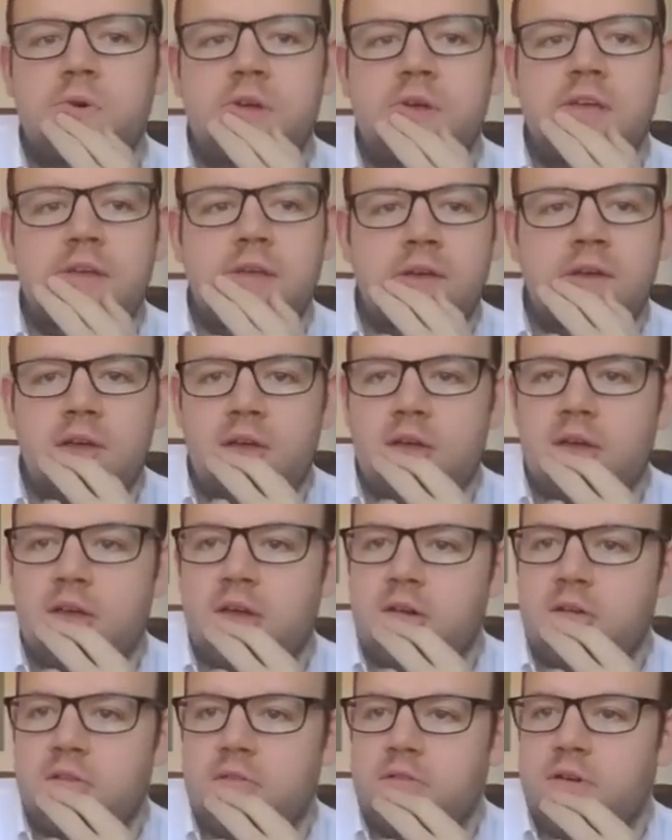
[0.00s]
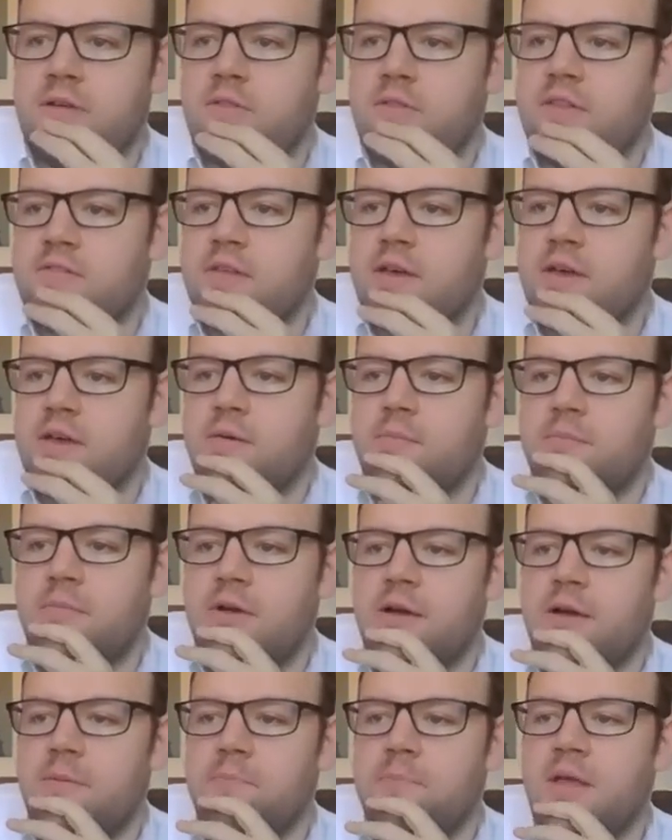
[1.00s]
we kind of round this up,
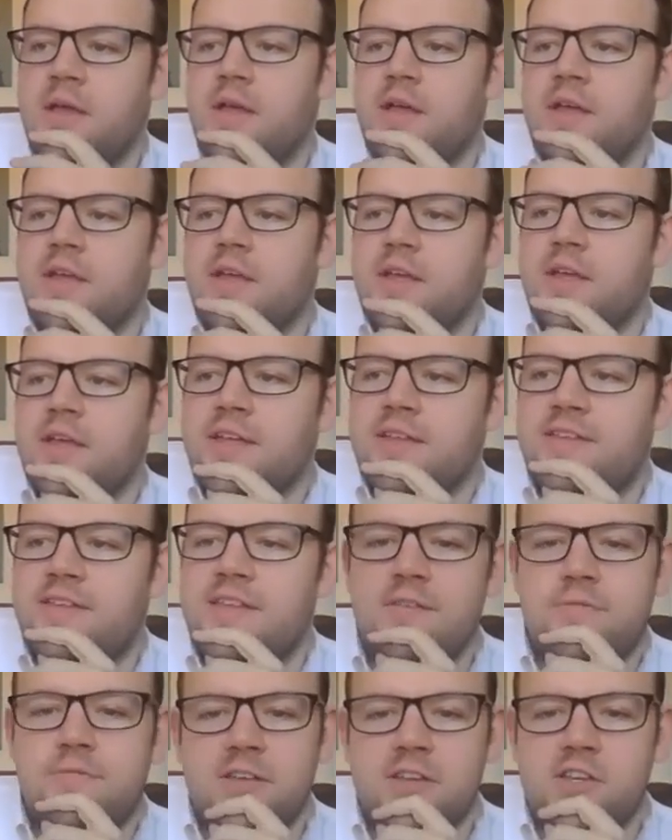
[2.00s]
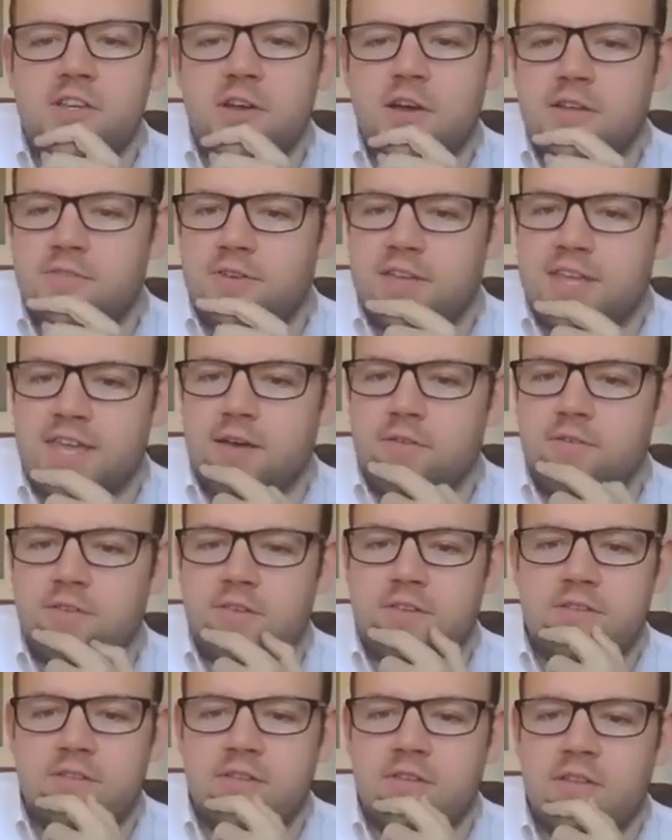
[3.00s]
DfE chart of
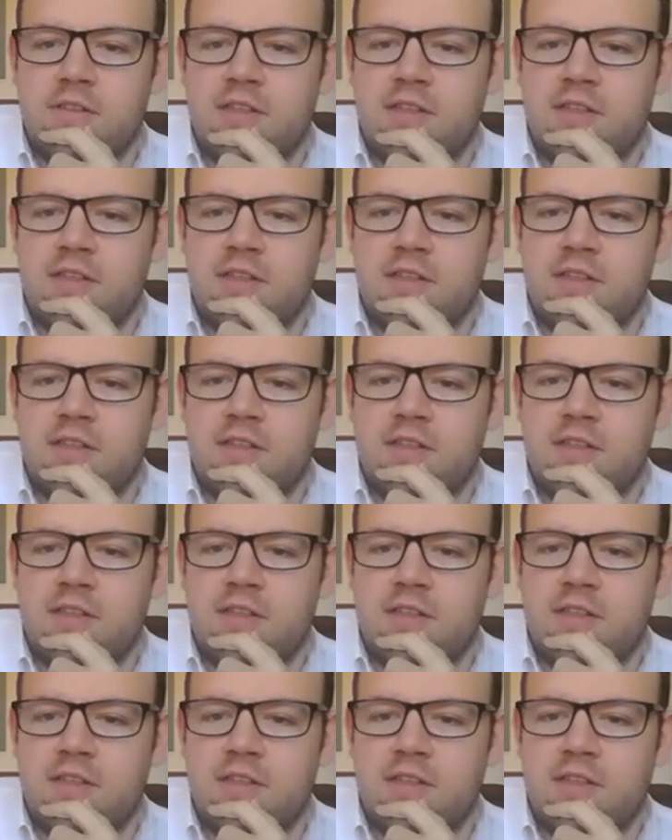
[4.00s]
accounts,